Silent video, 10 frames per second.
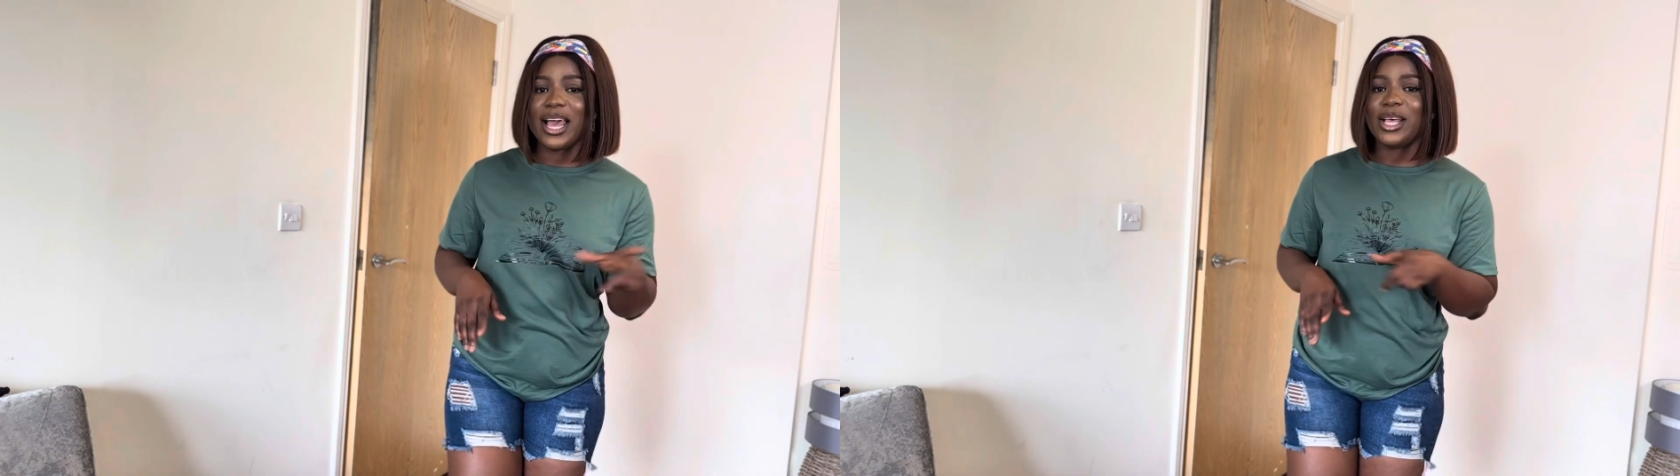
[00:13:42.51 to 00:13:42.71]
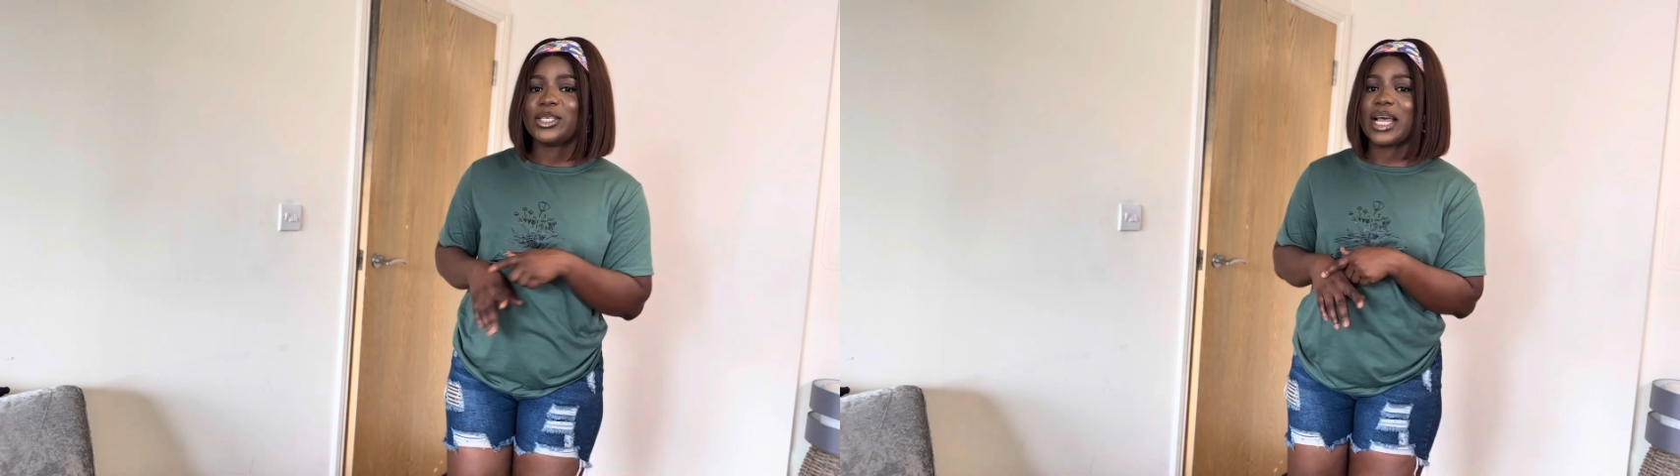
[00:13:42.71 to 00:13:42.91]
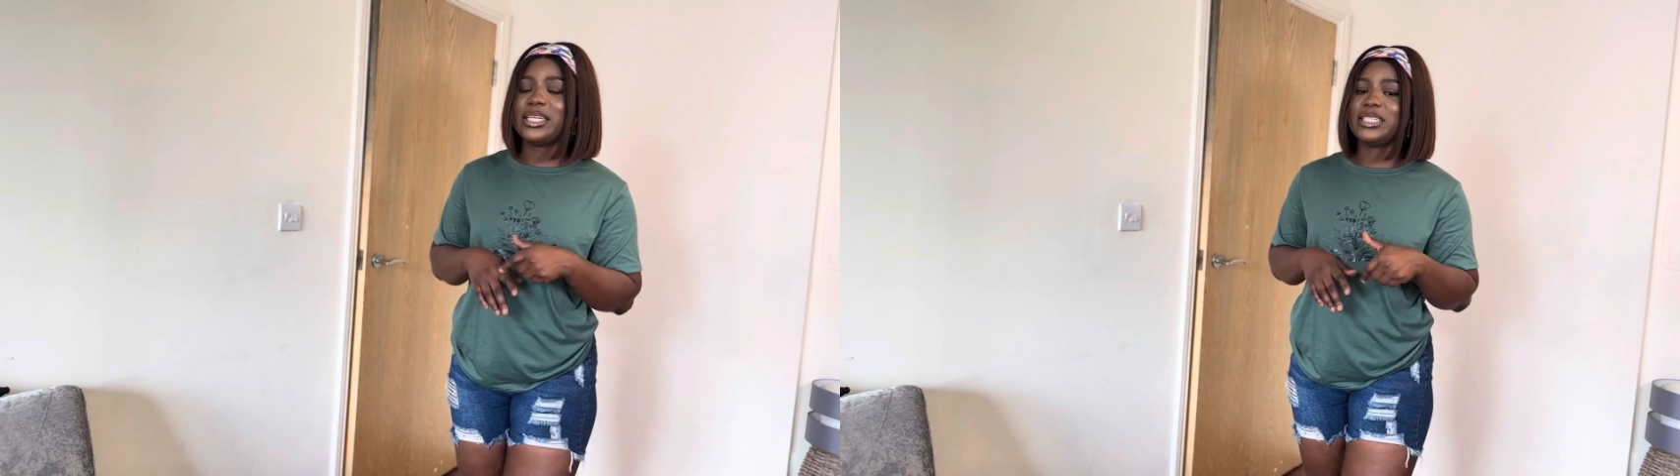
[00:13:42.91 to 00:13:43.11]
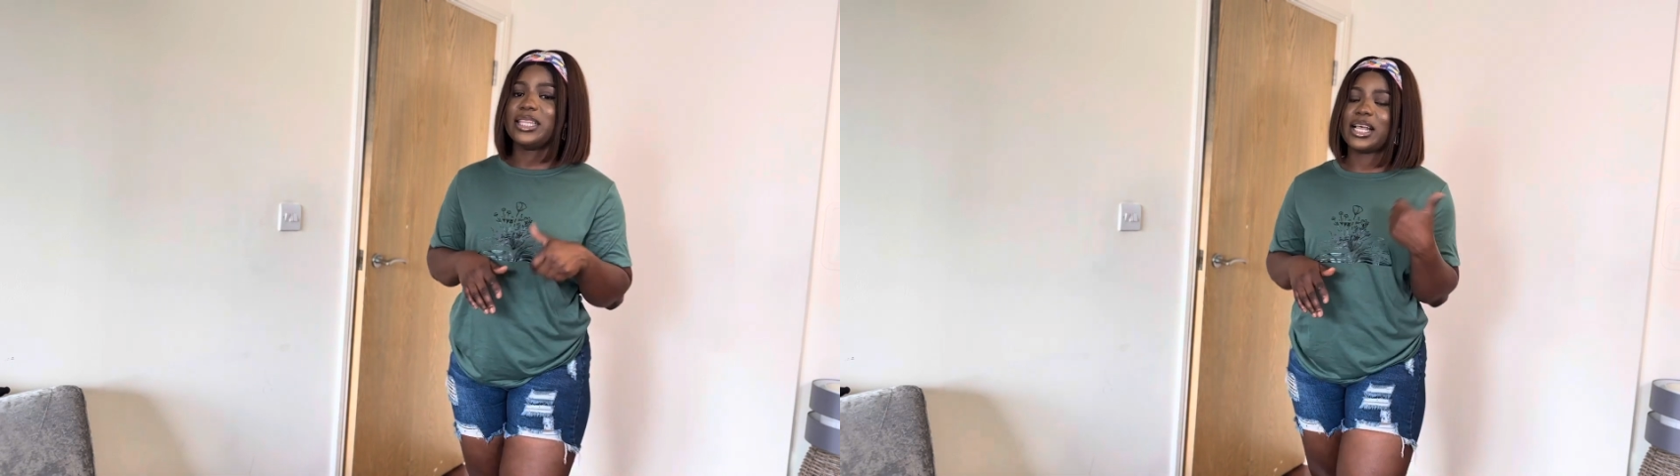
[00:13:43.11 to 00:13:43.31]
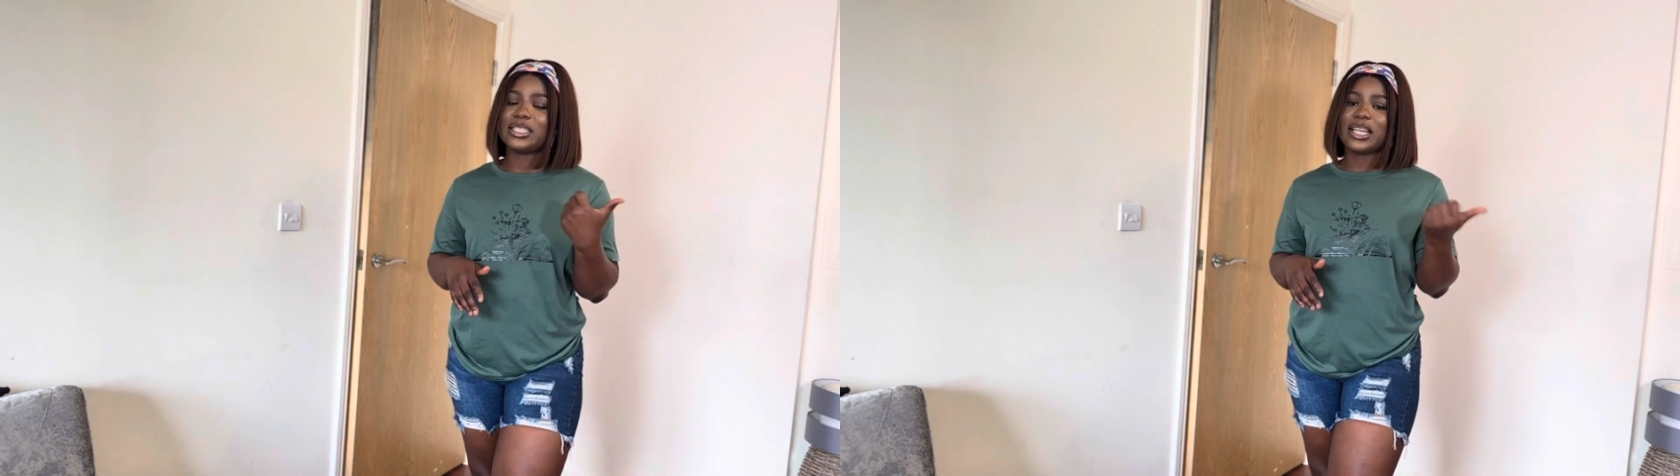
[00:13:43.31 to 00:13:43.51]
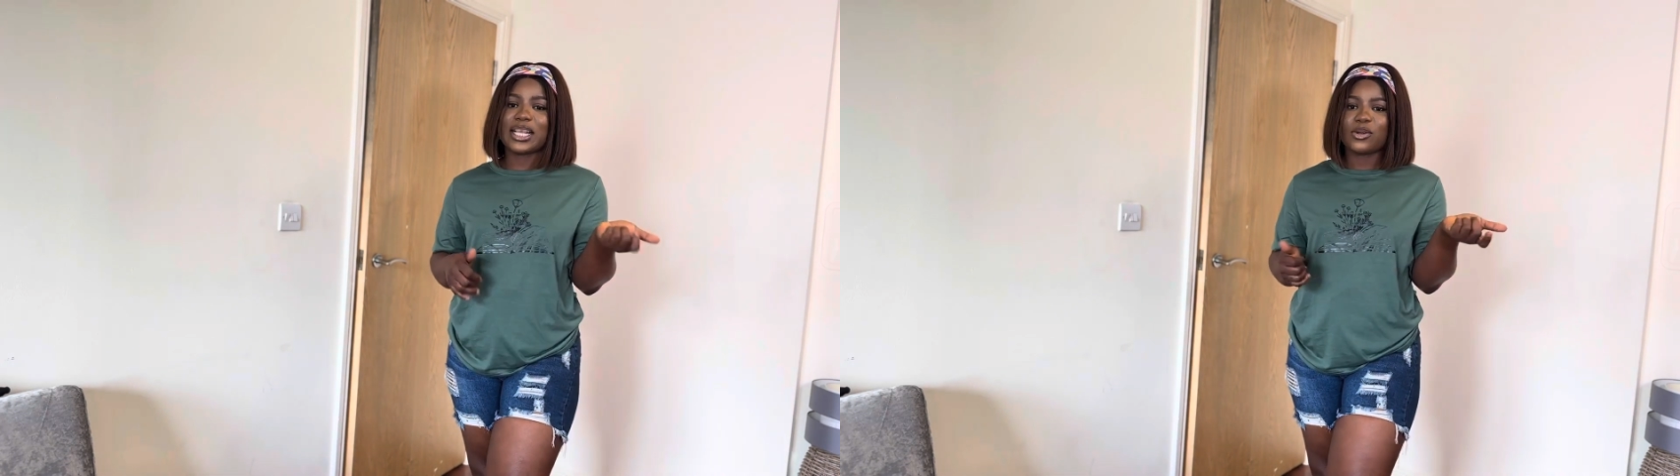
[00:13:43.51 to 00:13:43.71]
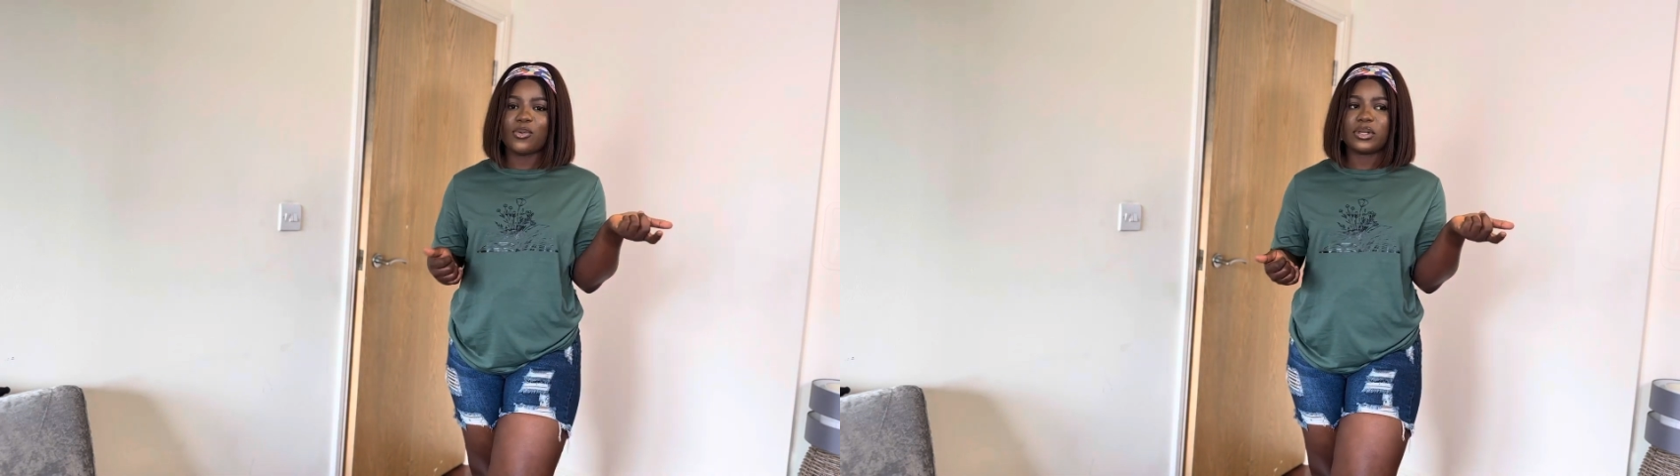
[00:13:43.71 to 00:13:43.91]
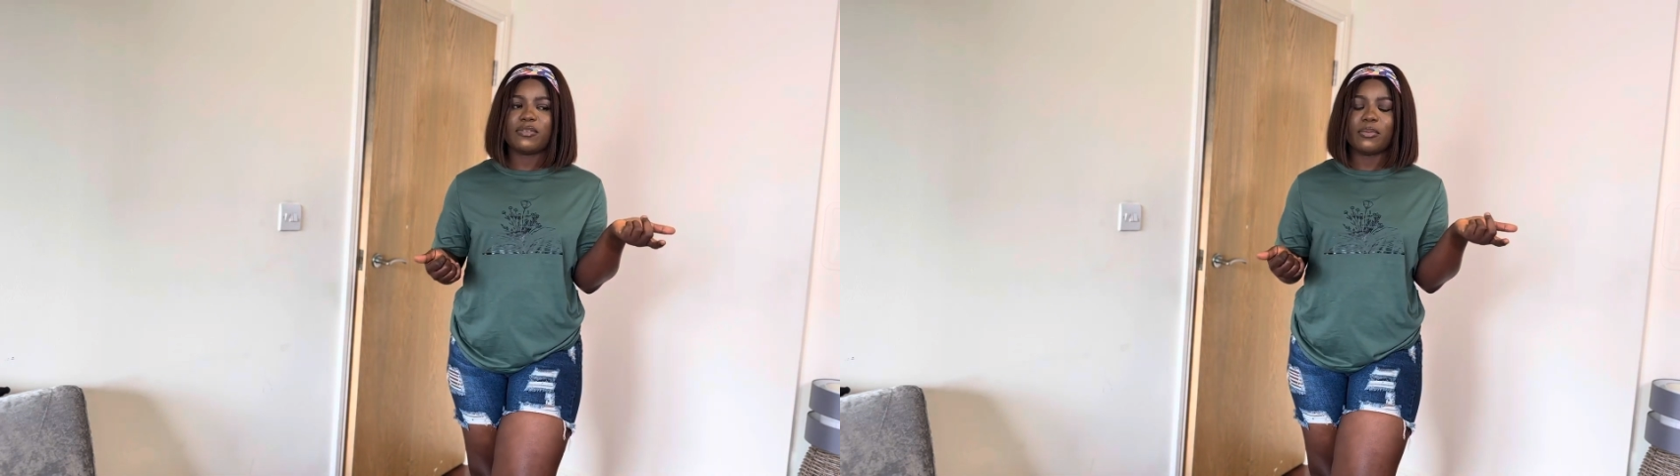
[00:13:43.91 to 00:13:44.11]
So I did the last one
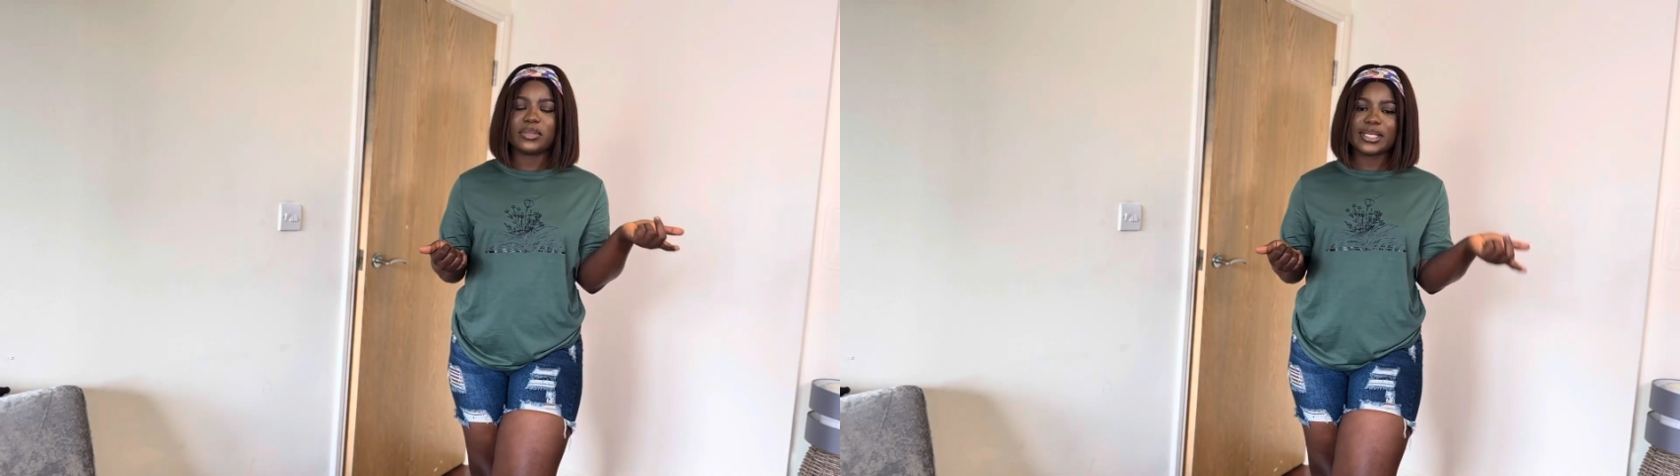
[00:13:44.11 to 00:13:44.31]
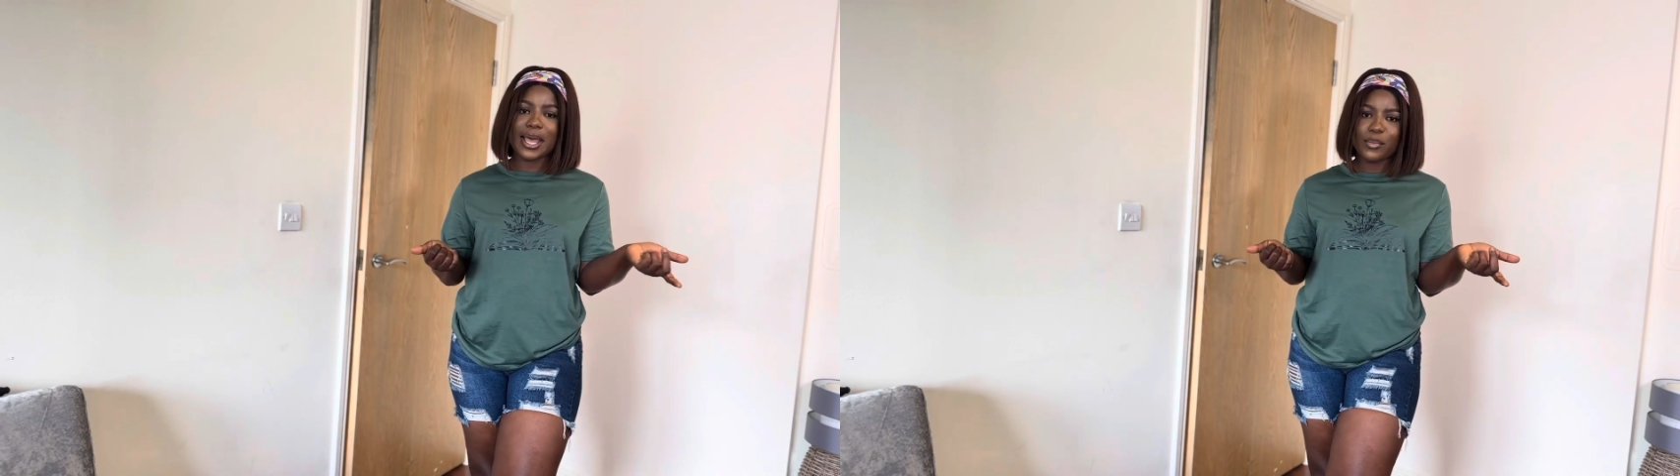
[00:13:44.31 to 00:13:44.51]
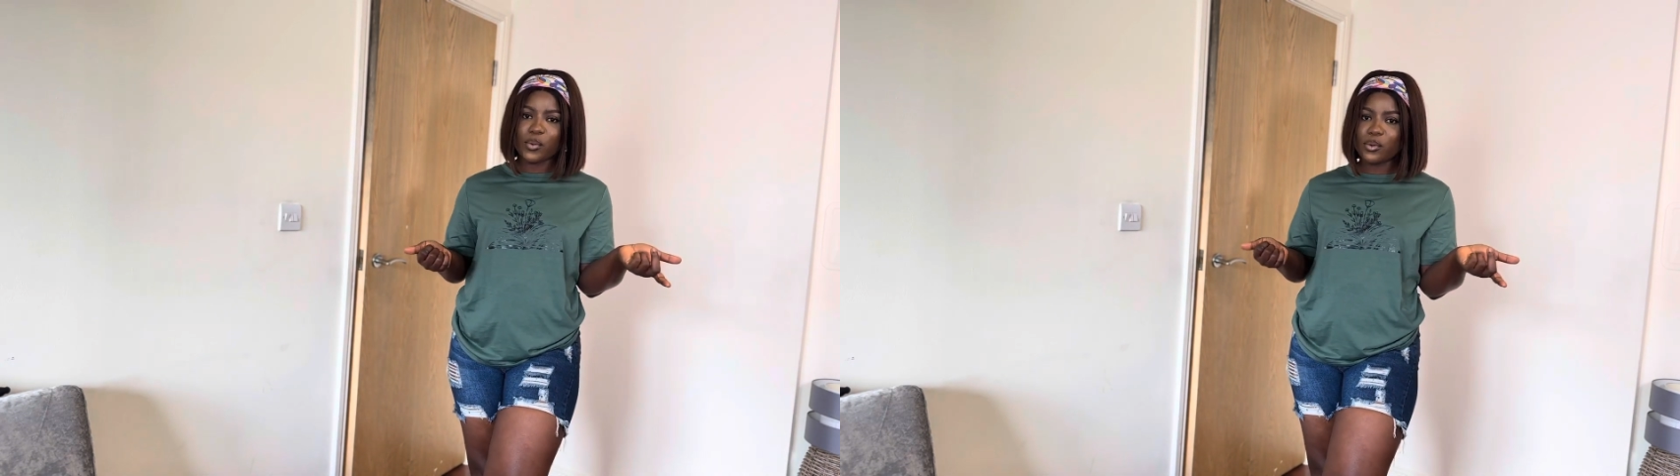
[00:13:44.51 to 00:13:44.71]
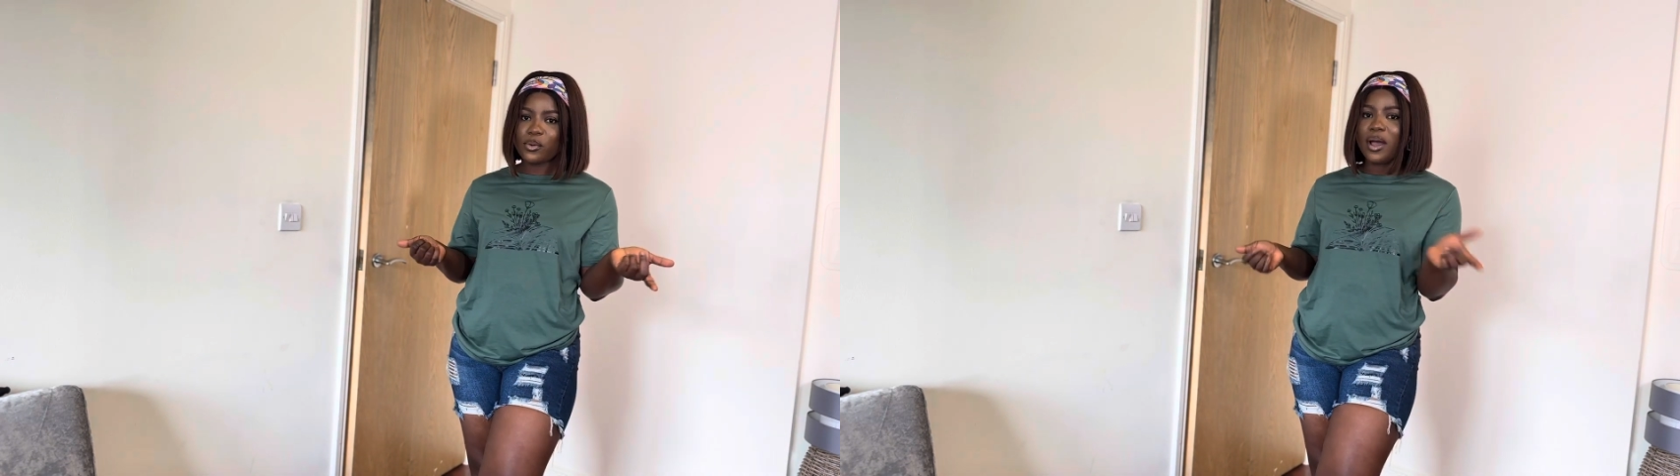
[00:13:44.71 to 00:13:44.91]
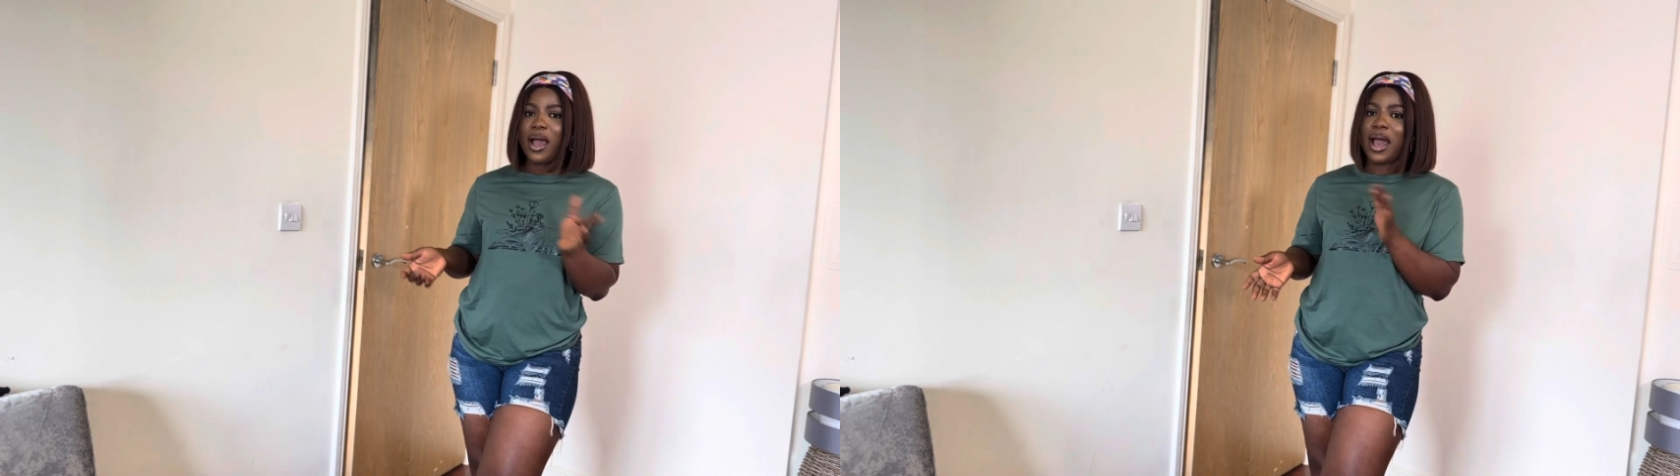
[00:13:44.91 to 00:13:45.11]
was from Temu.